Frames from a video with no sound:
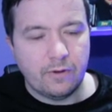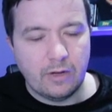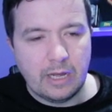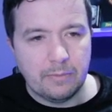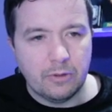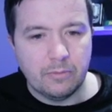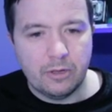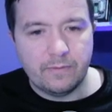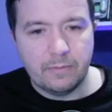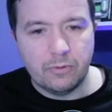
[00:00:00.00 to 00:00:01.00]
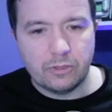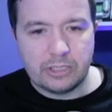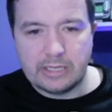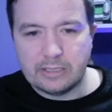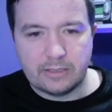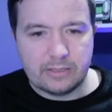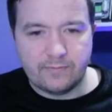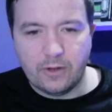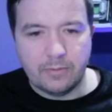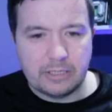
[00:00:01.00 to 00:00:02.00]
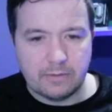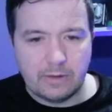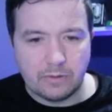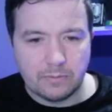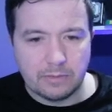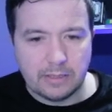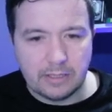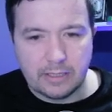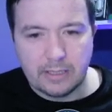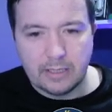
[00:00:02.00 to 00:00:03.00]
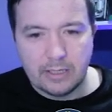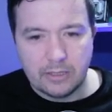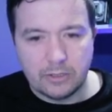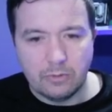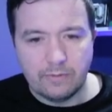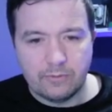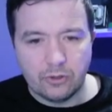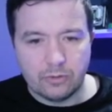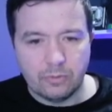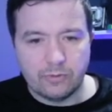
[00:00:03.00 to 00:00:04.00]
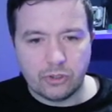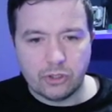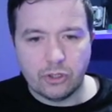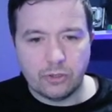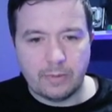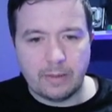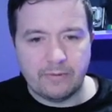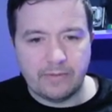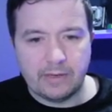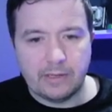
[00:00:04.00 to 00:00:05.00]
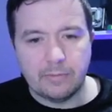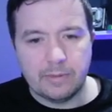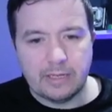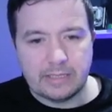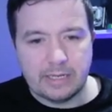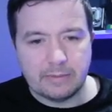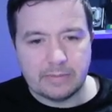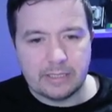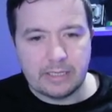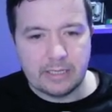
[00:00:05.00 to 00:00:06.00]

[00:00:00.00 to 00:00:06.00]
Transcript: Hepburn Murphy, but changed the formation around completely. So we've just we've just showed up that midfield a little bit as an AMC.